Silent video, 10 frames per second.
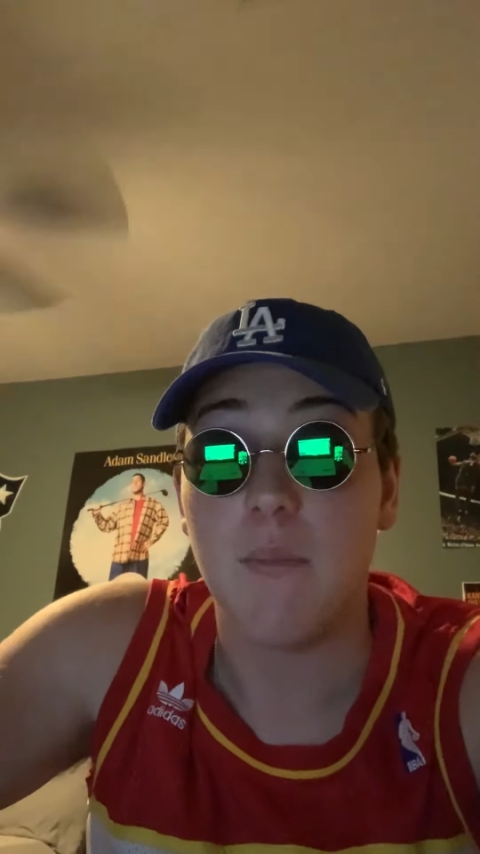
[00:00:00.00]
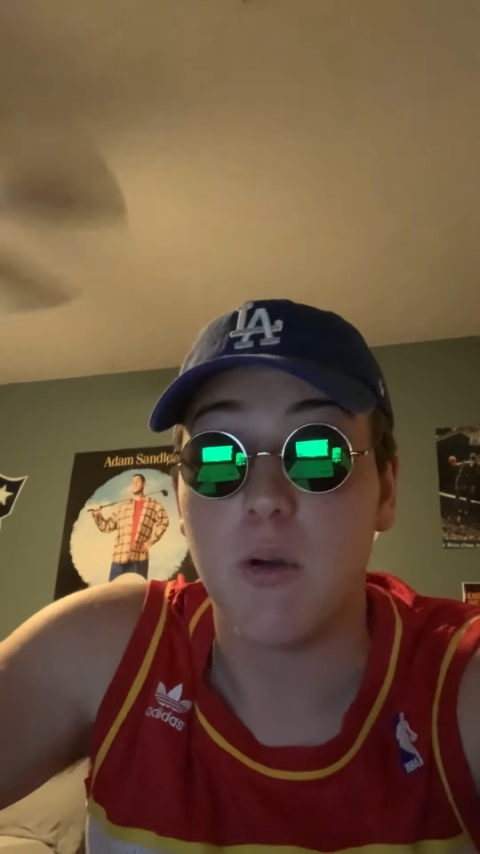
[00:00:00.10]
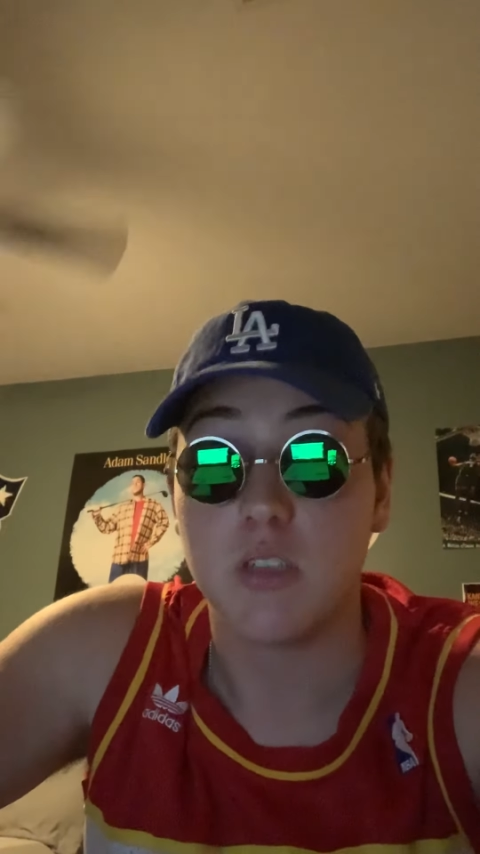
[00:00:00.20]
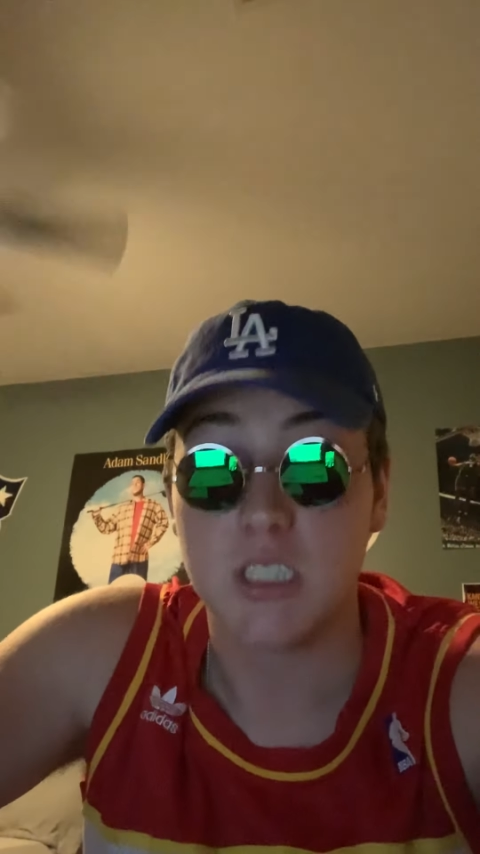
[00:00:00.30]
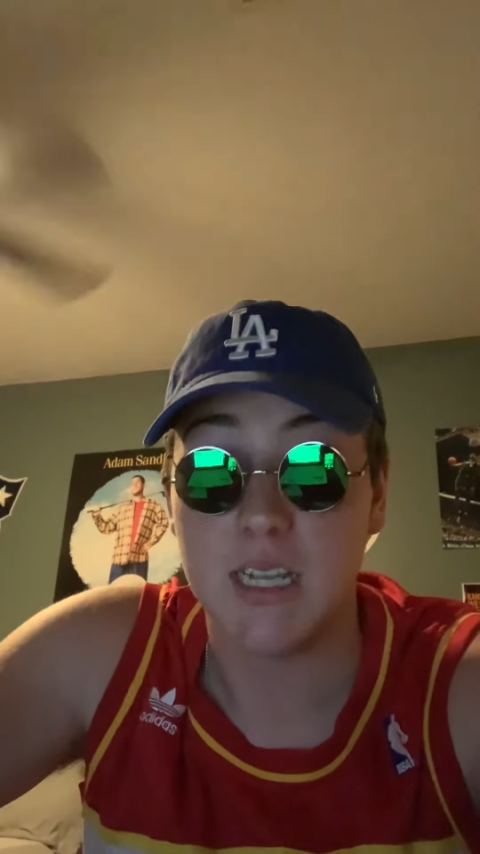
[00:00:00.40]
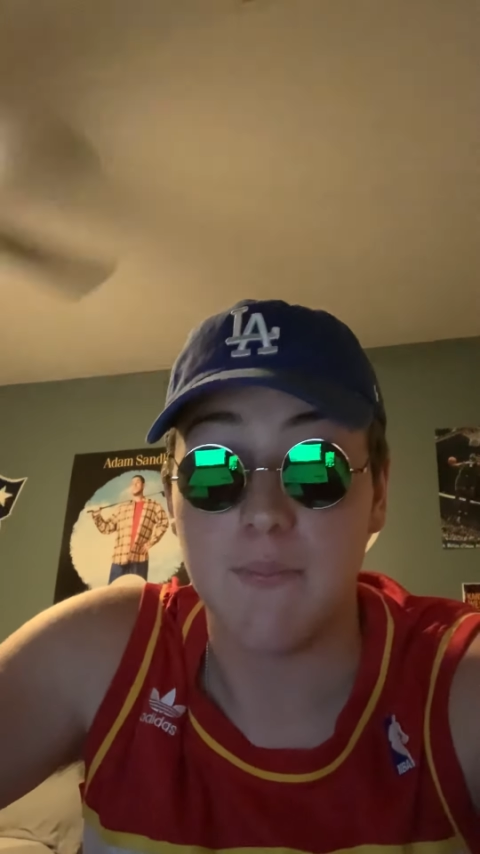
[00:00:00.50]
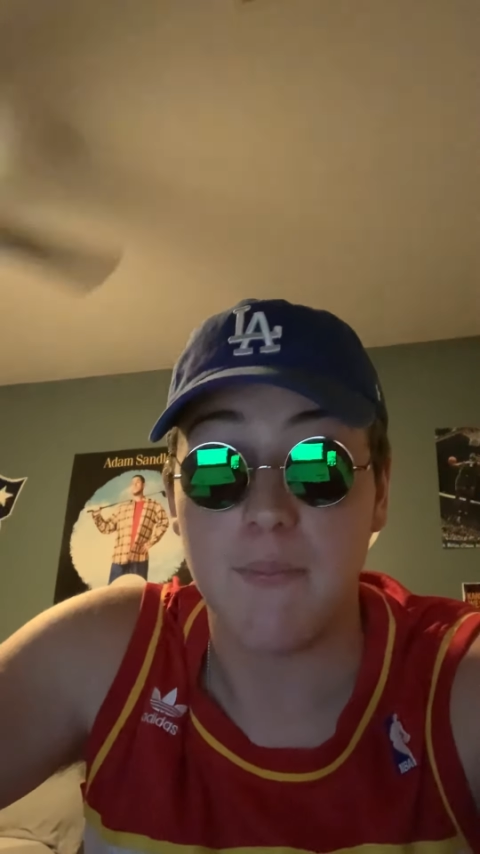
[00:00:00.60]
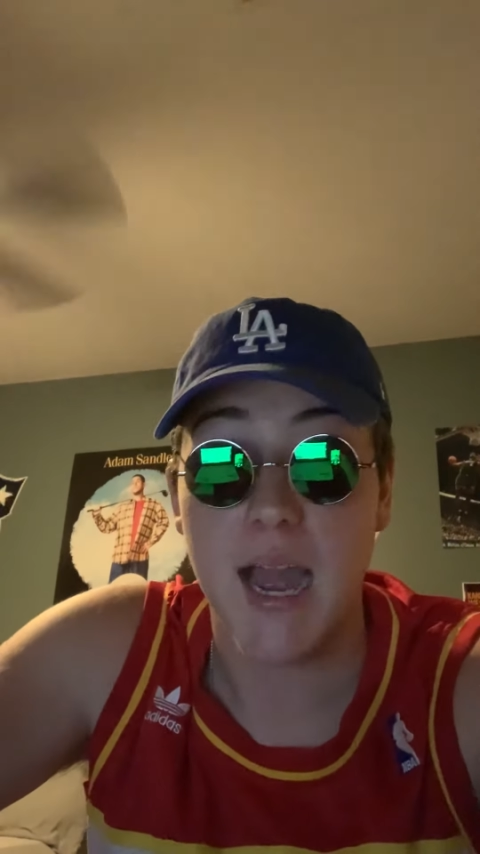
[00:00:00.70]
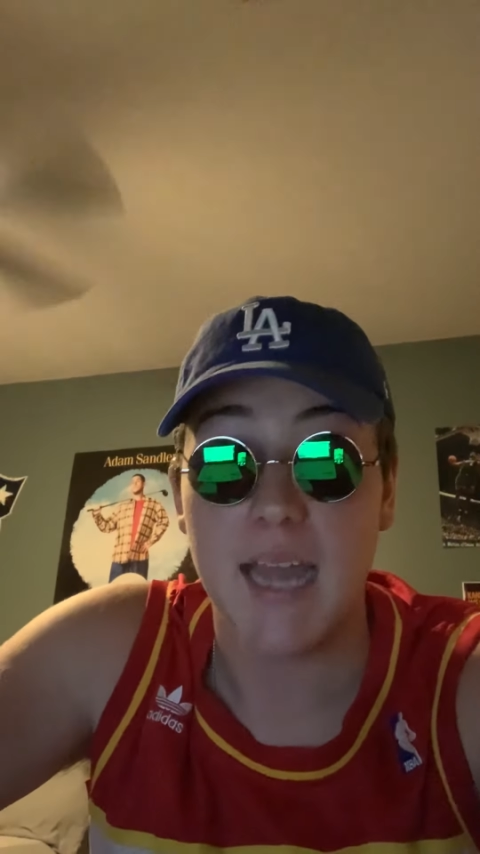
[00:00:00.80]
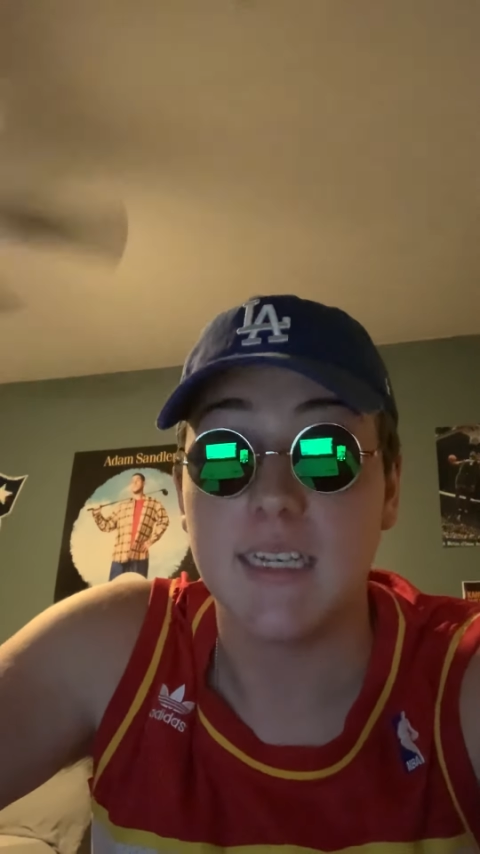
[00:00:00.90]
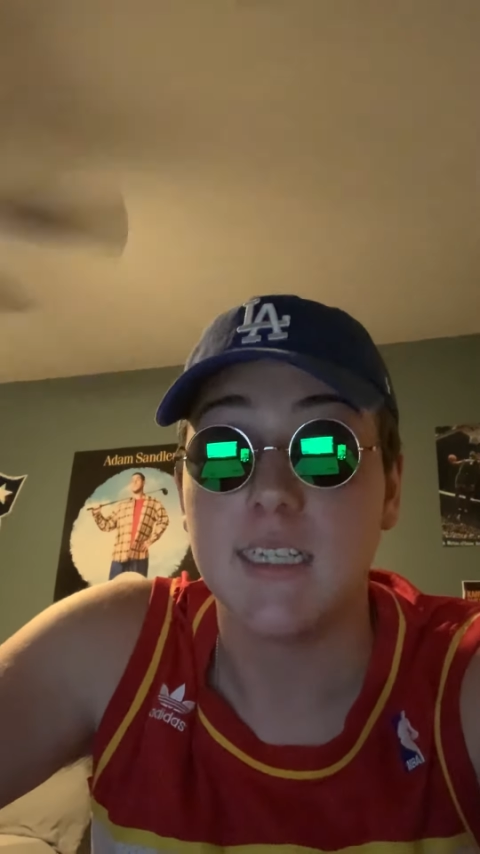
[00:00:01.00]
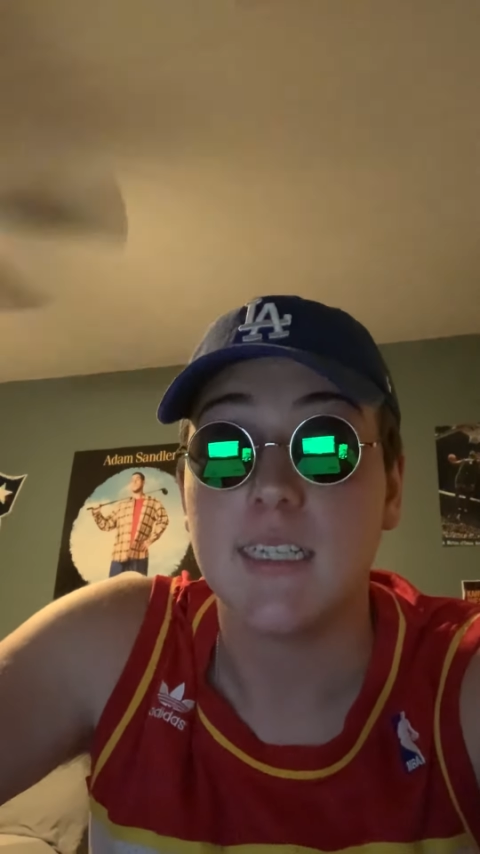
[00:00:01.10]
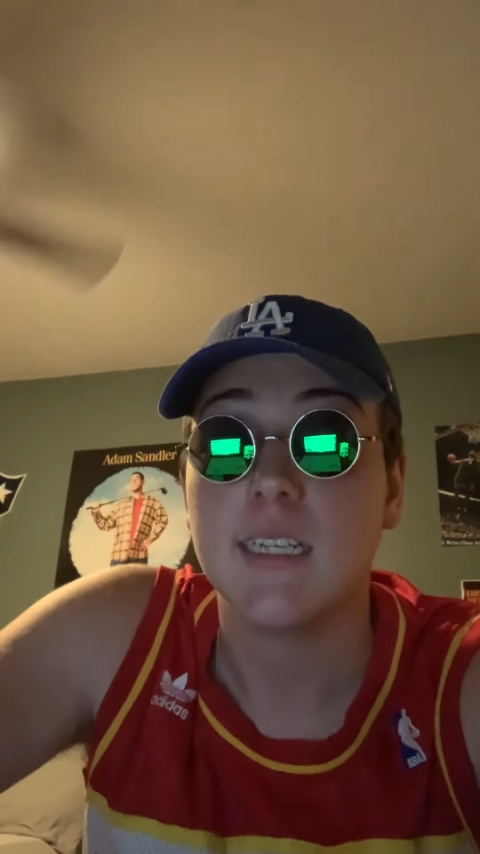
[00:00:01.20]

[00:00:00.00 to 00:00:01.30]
motion in mind.